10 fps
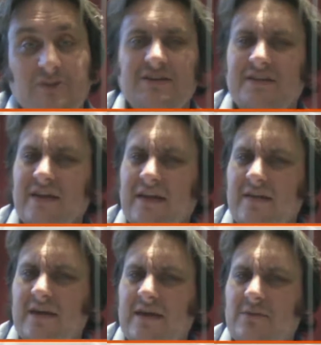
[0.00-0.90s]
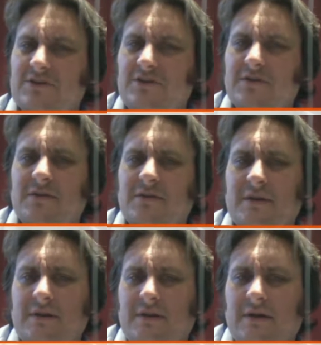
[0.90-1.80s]
I think he was on
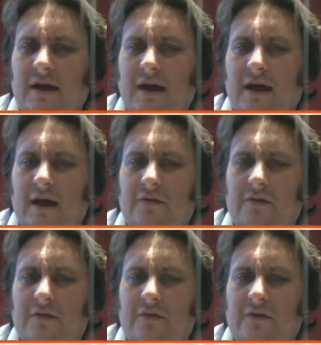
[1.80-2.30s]
the